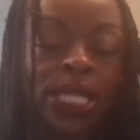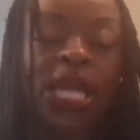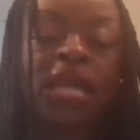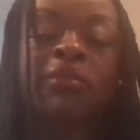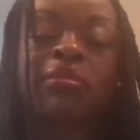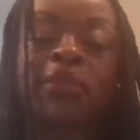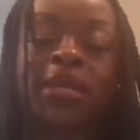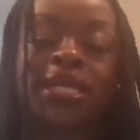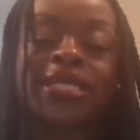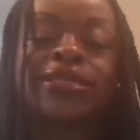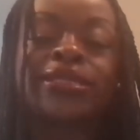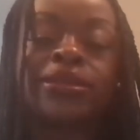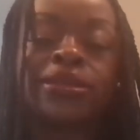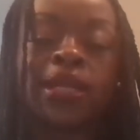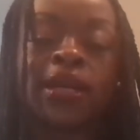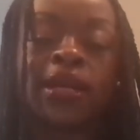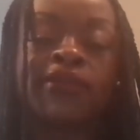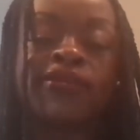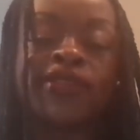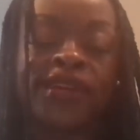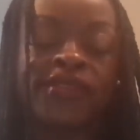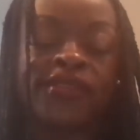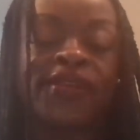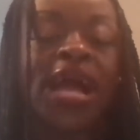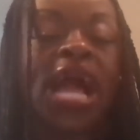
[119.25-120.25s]
like
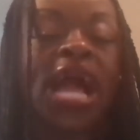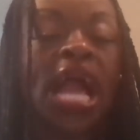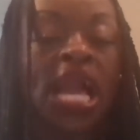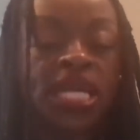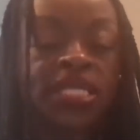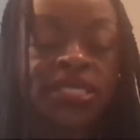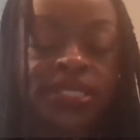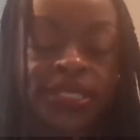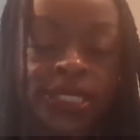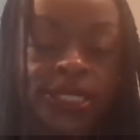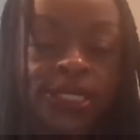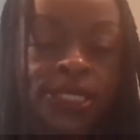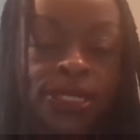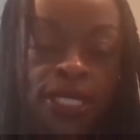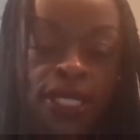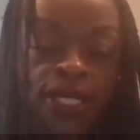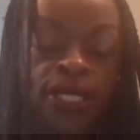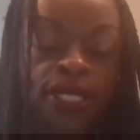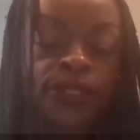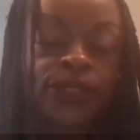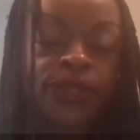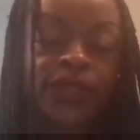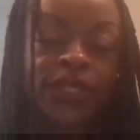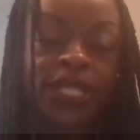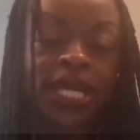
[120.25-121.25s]
myself, have access
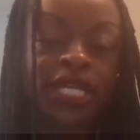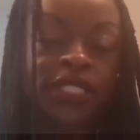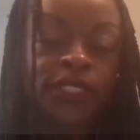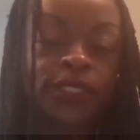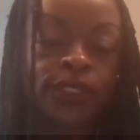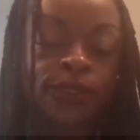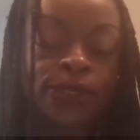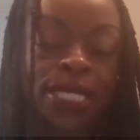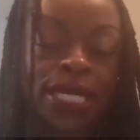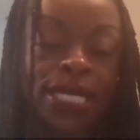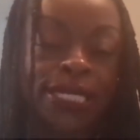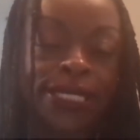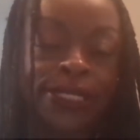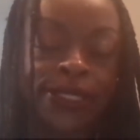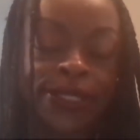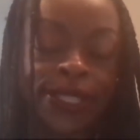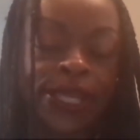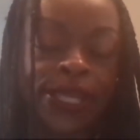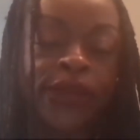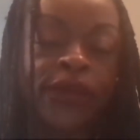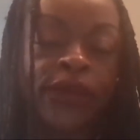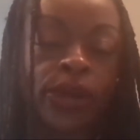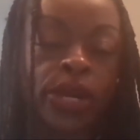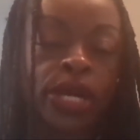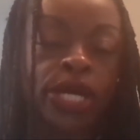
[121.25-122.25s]
to that so that
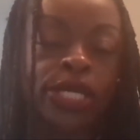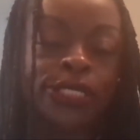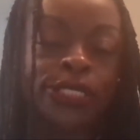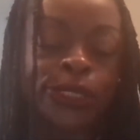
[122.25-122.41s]
they are